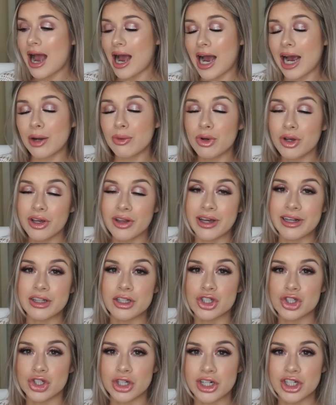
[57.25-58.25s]
I really like
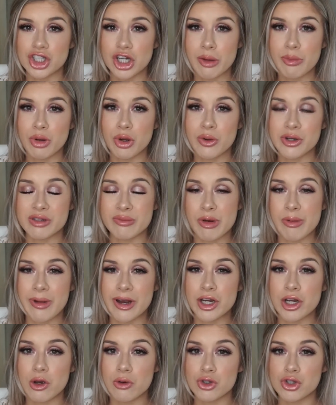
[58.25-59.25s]
this dry shampoo. It's been
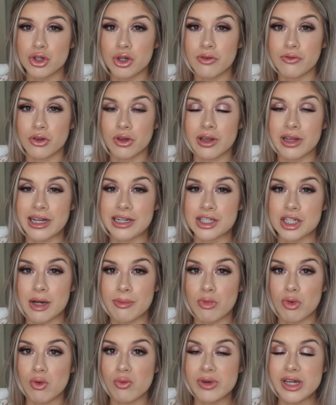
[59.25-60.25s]
my go-to for the last
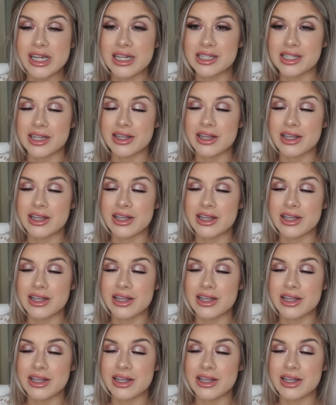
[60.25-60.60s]
couple weeks.